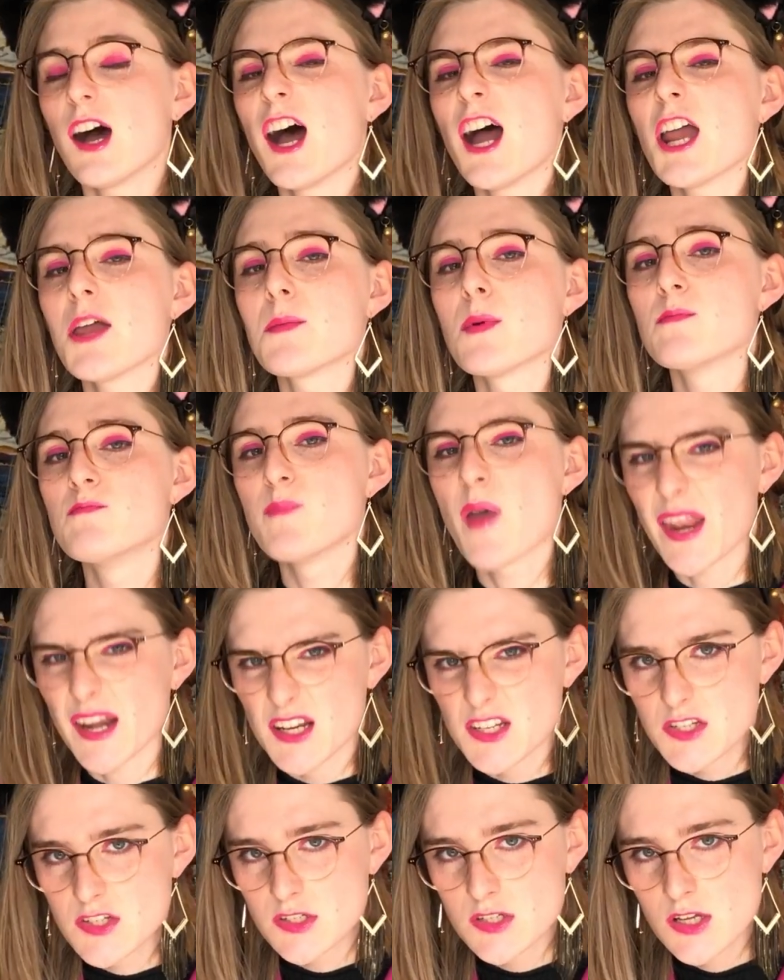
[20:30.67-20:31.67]
I am a
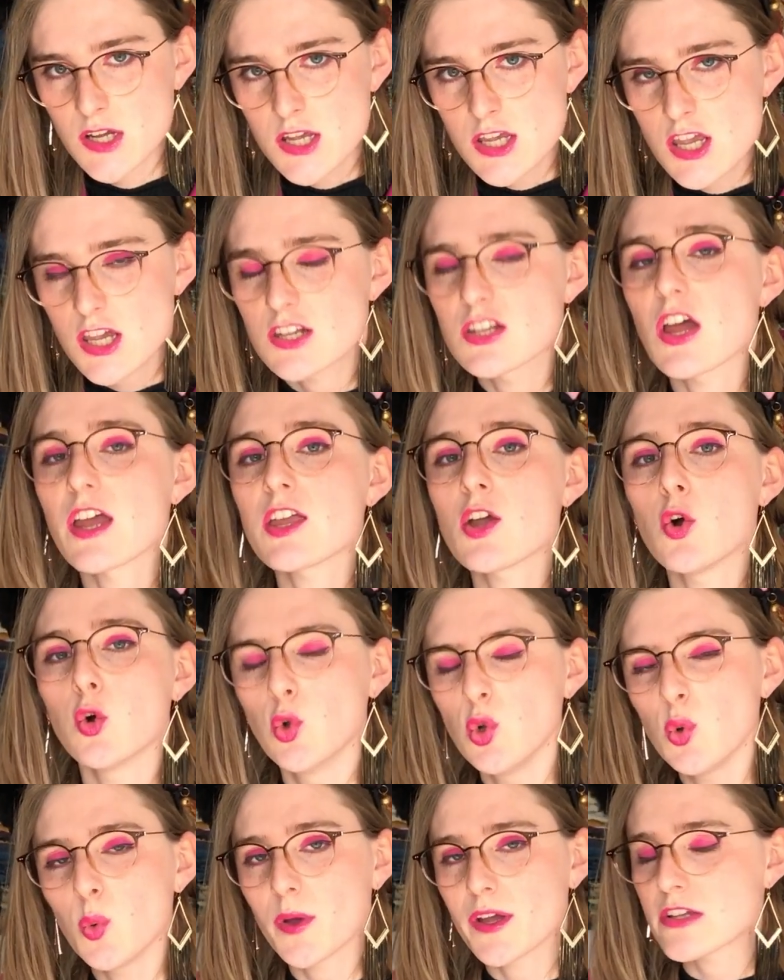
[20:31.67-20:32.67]
menace, and I
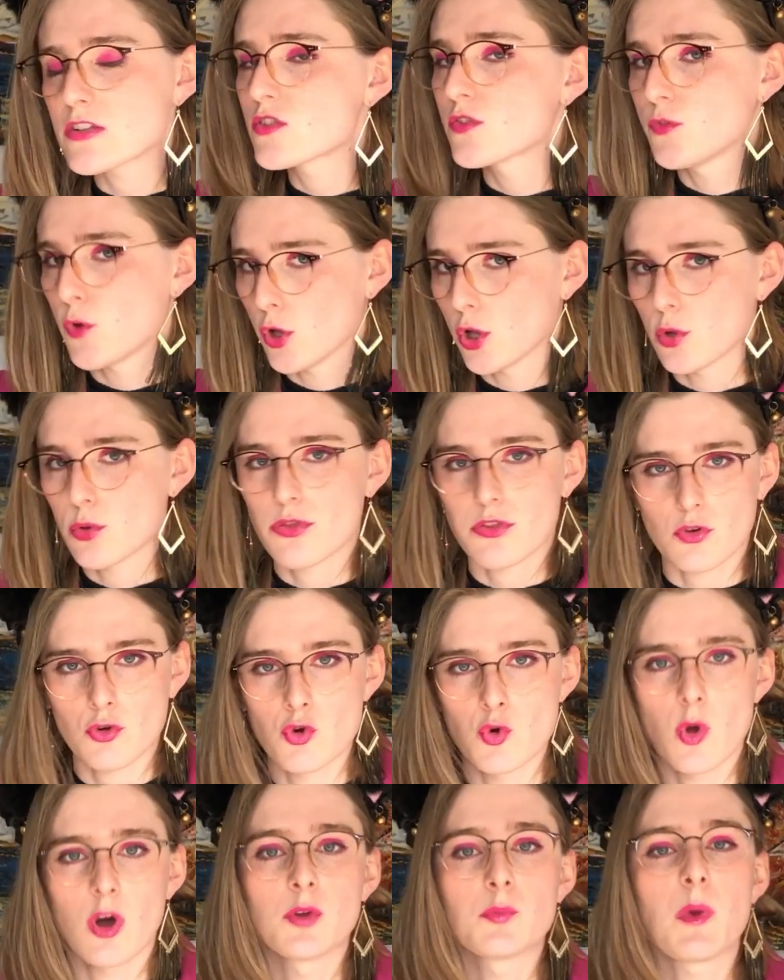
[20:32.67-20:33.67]
always follow
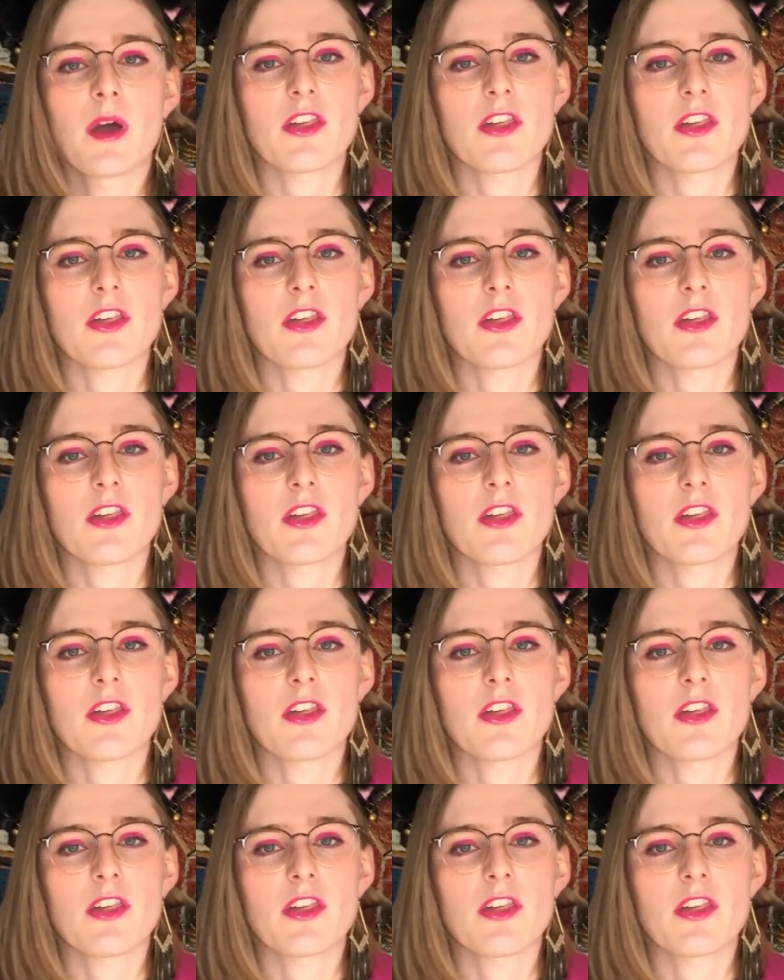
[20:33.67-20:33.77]
through on my